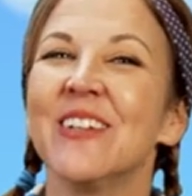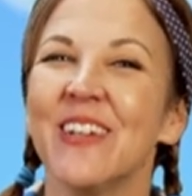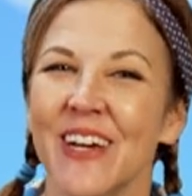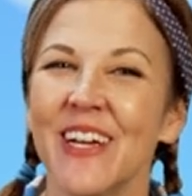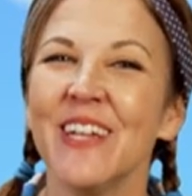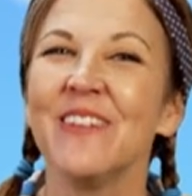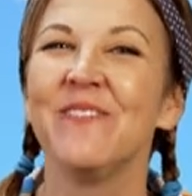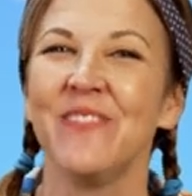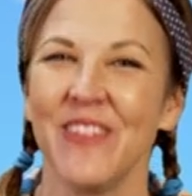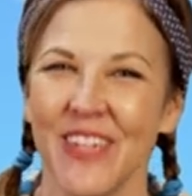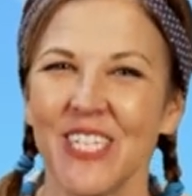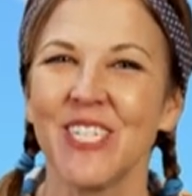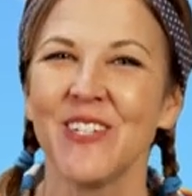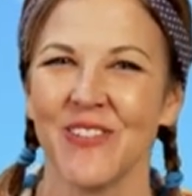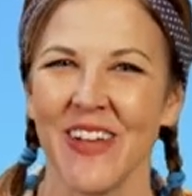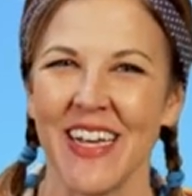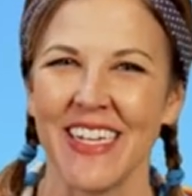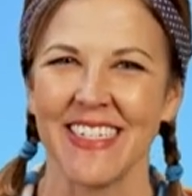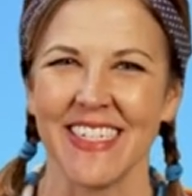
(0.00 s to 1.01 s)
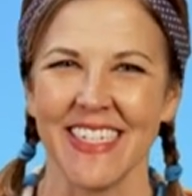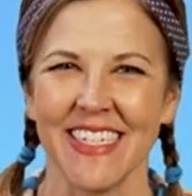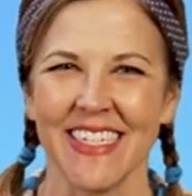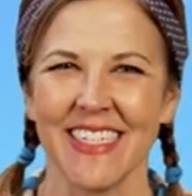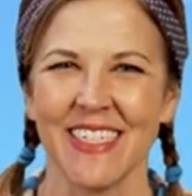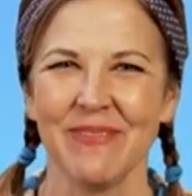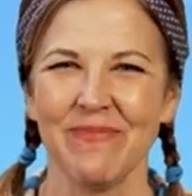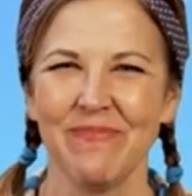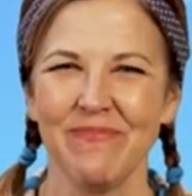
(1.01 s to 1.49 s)
good fish
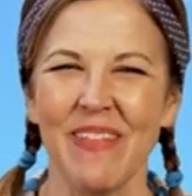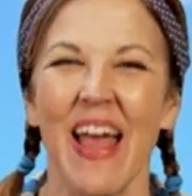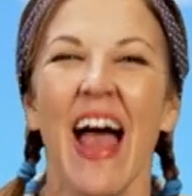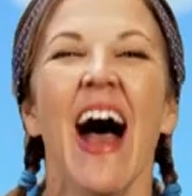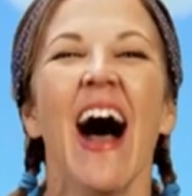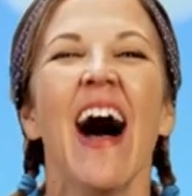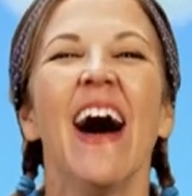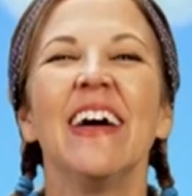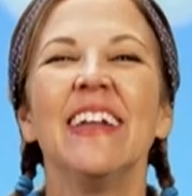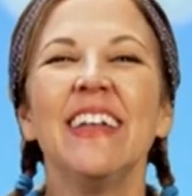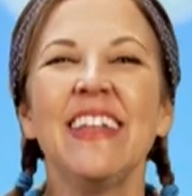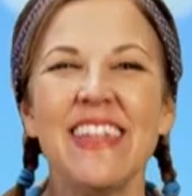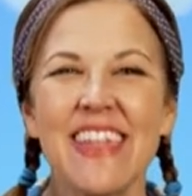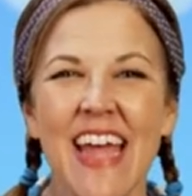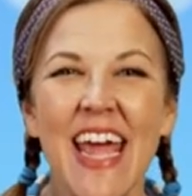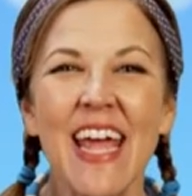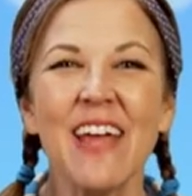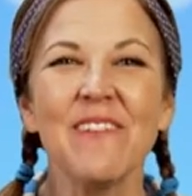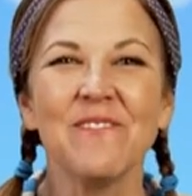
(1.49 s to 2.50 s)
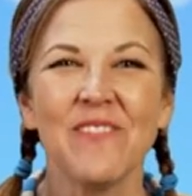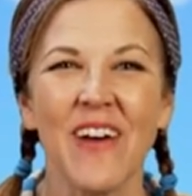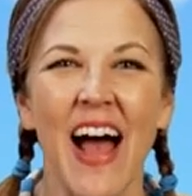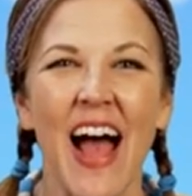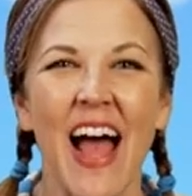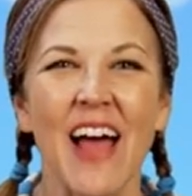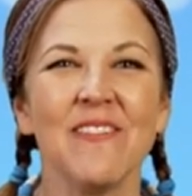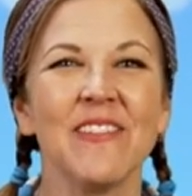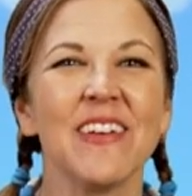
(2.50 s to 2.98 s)
faces. On day
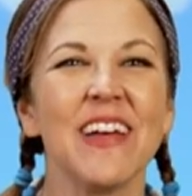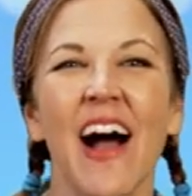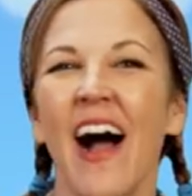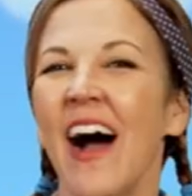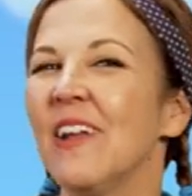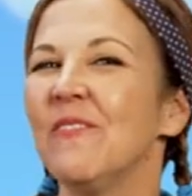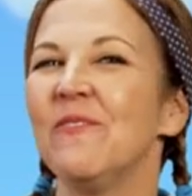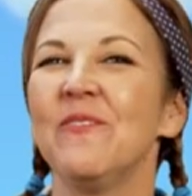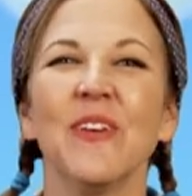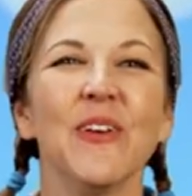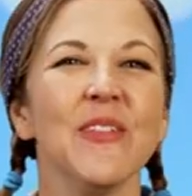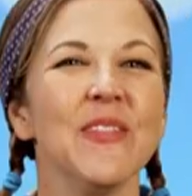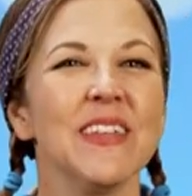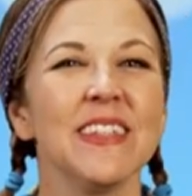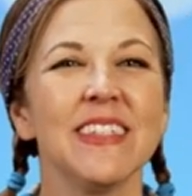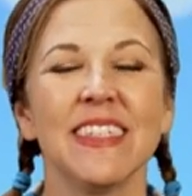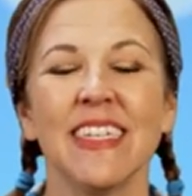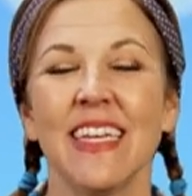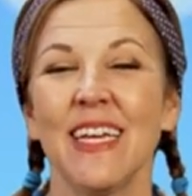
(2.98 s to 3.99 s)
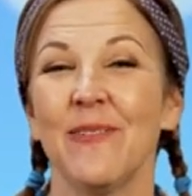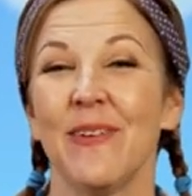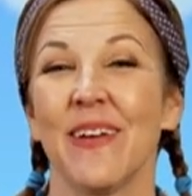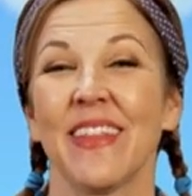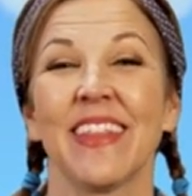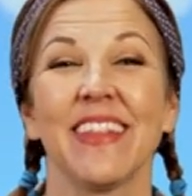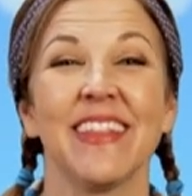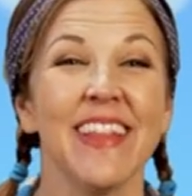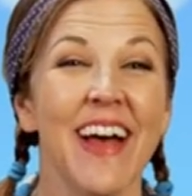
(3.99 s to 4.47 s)
five, God filled the sea
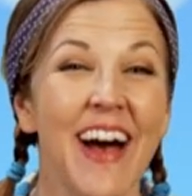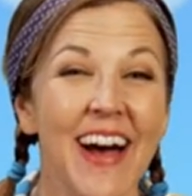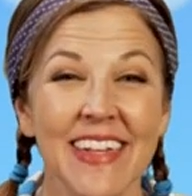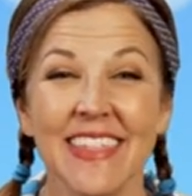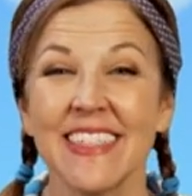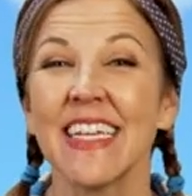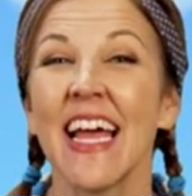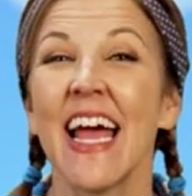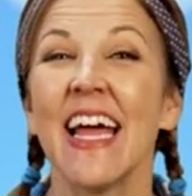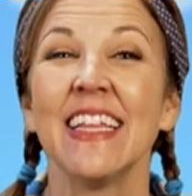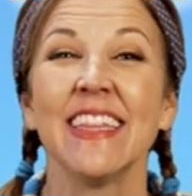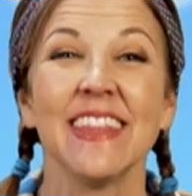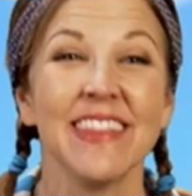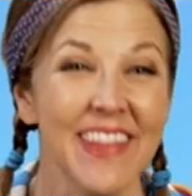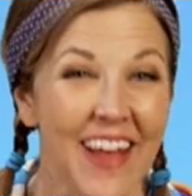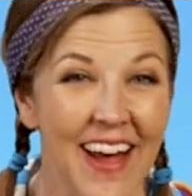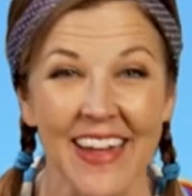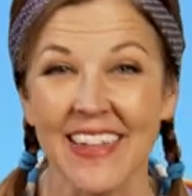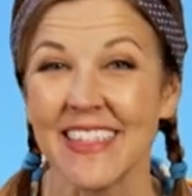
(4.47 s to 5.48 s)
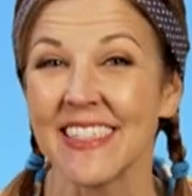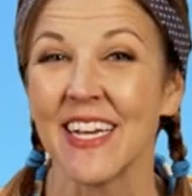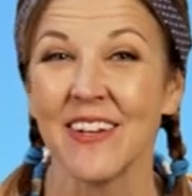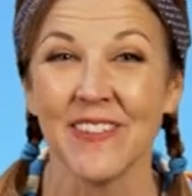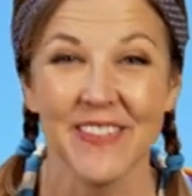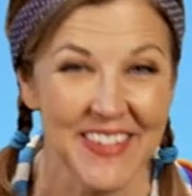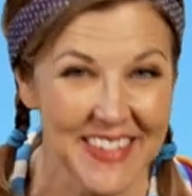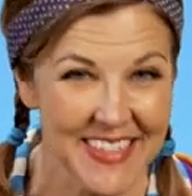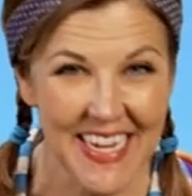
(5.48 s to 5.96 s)
with lots and lots
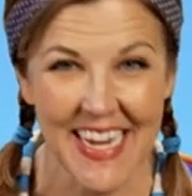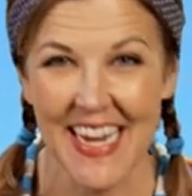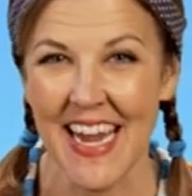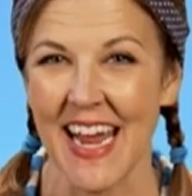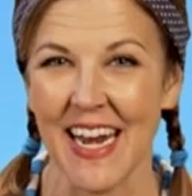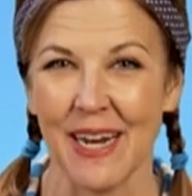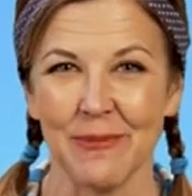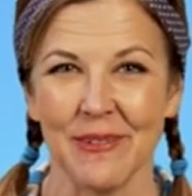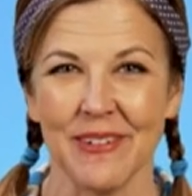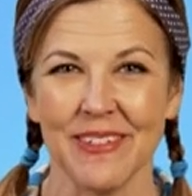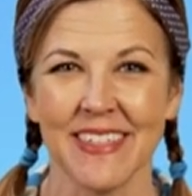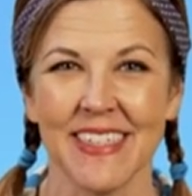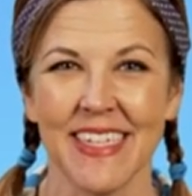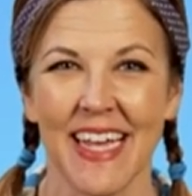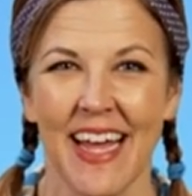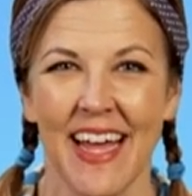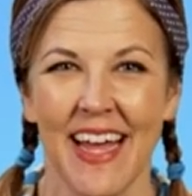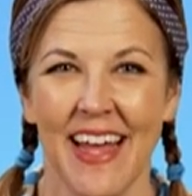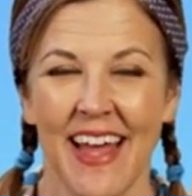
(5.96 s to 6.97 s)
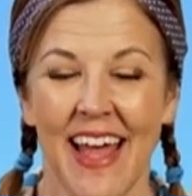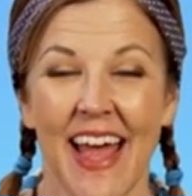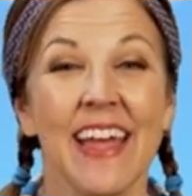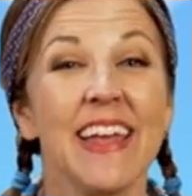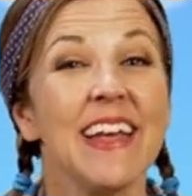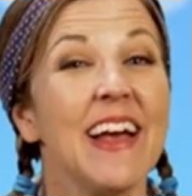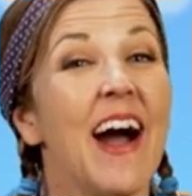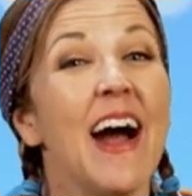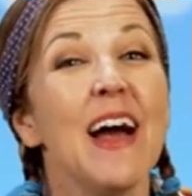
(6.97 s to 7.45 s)
of sea animals.
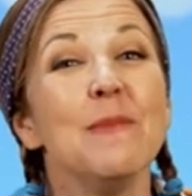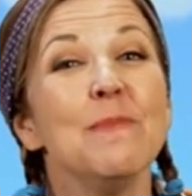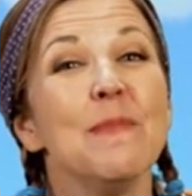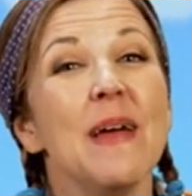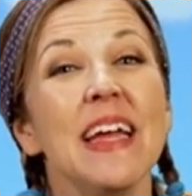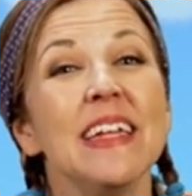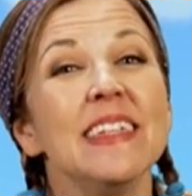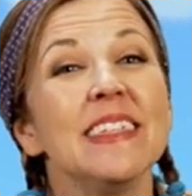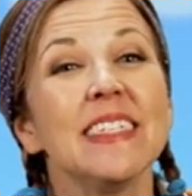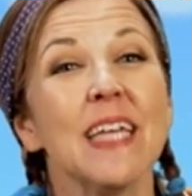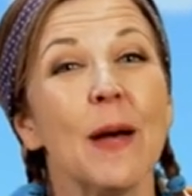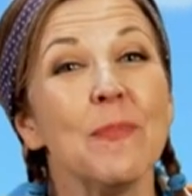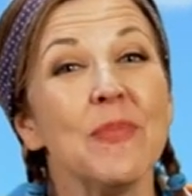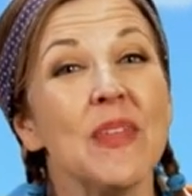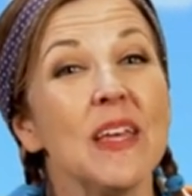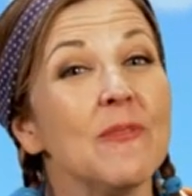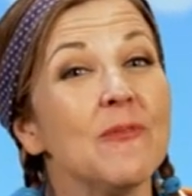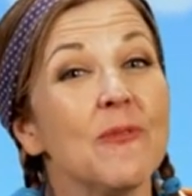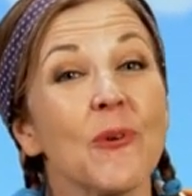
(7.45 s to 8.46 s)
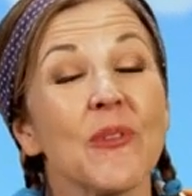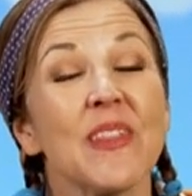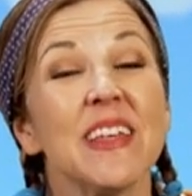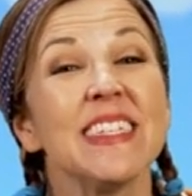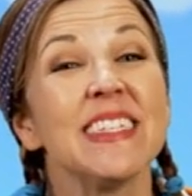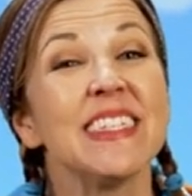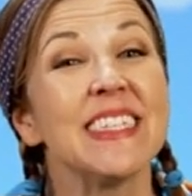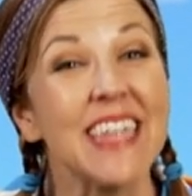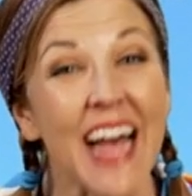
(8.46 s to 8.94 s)
And God made something for the
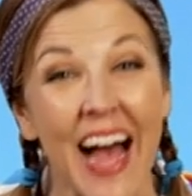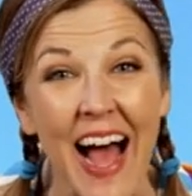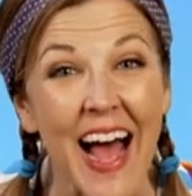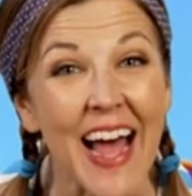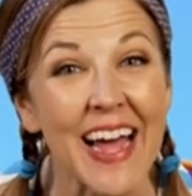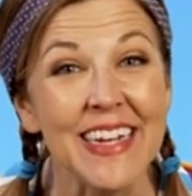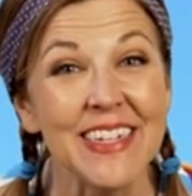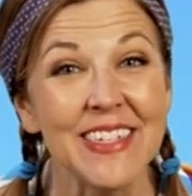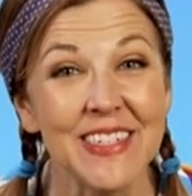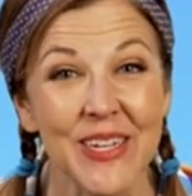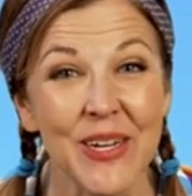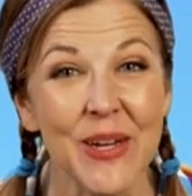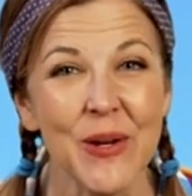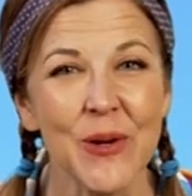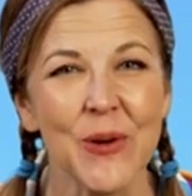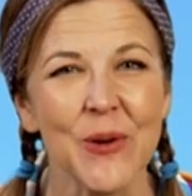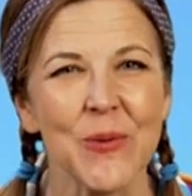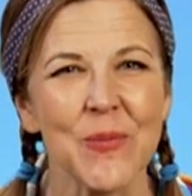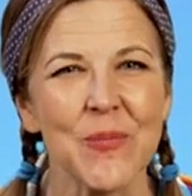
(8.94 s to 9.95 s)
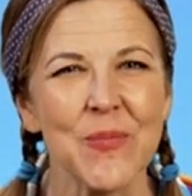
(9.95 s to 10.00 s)
sky, too.